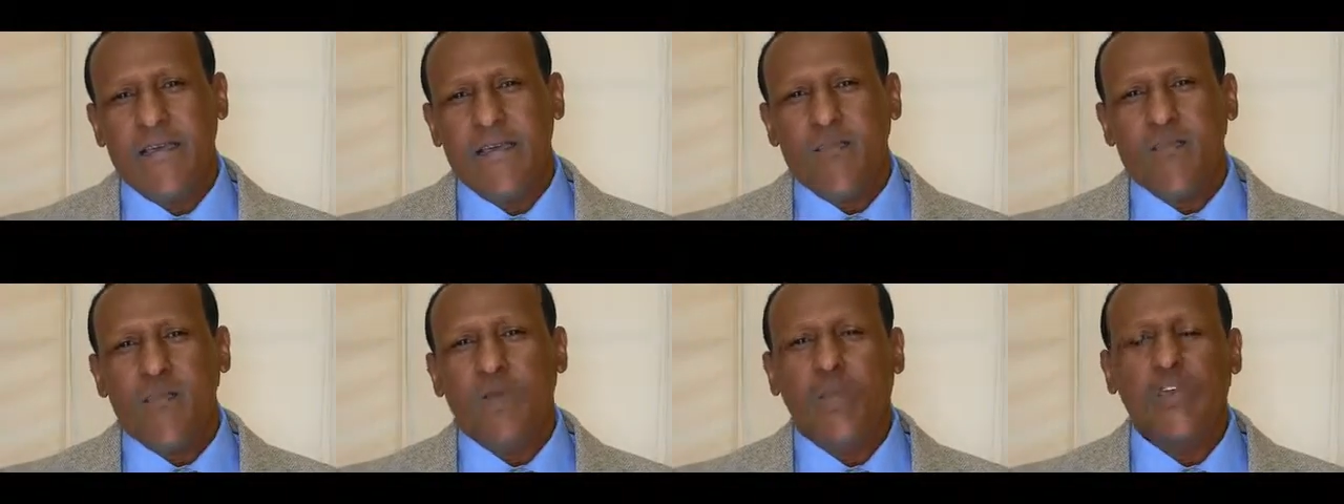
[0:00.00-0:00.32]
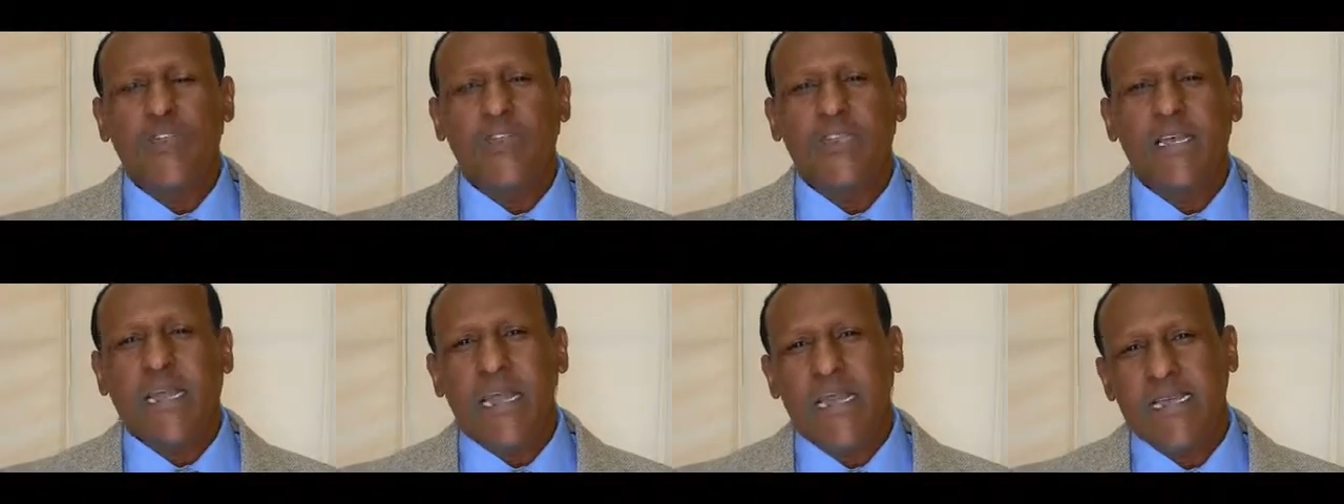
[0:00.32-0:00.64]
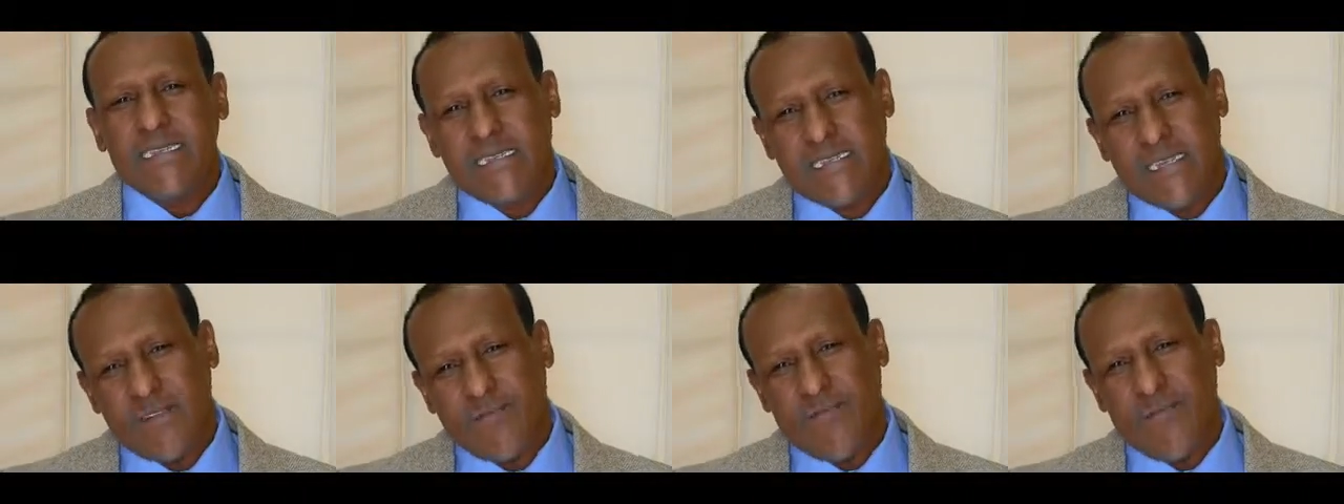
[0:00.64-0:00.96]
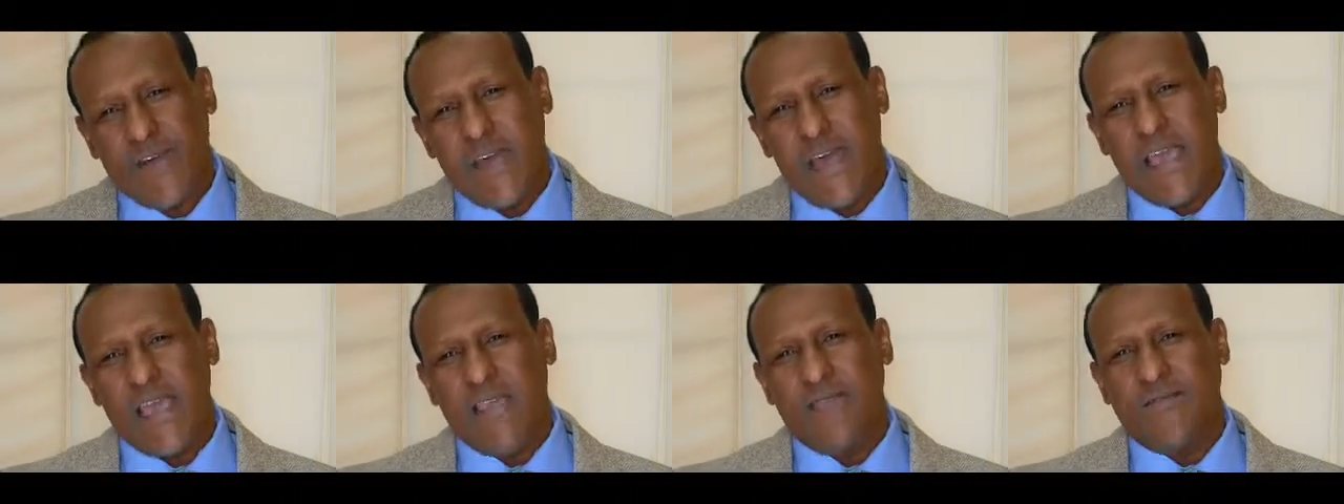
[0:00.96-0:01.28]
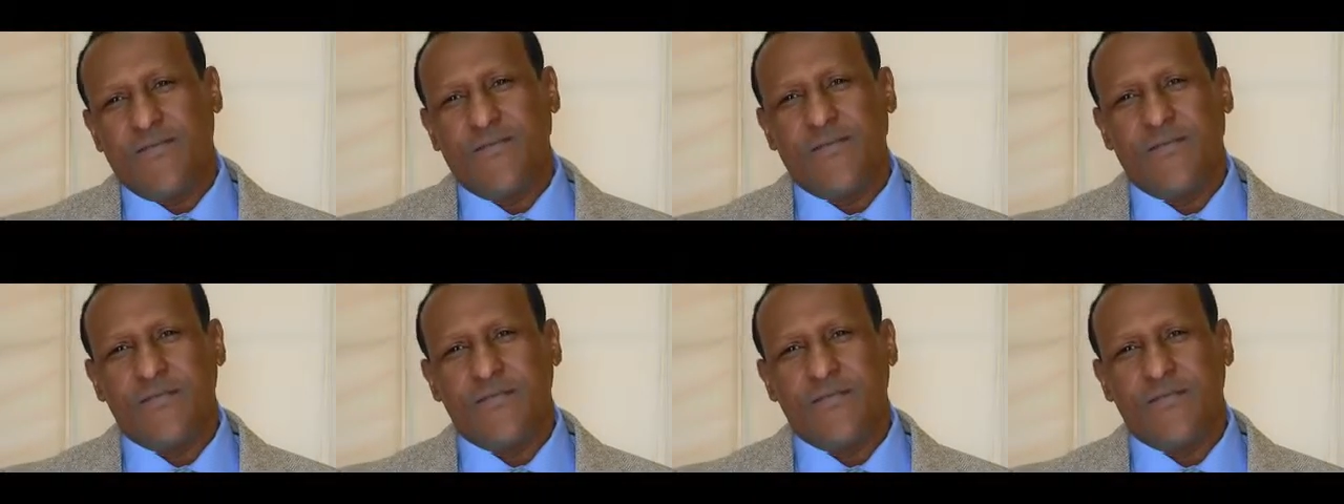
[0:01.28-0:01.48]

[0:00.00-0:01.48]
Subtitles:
because they can't survive.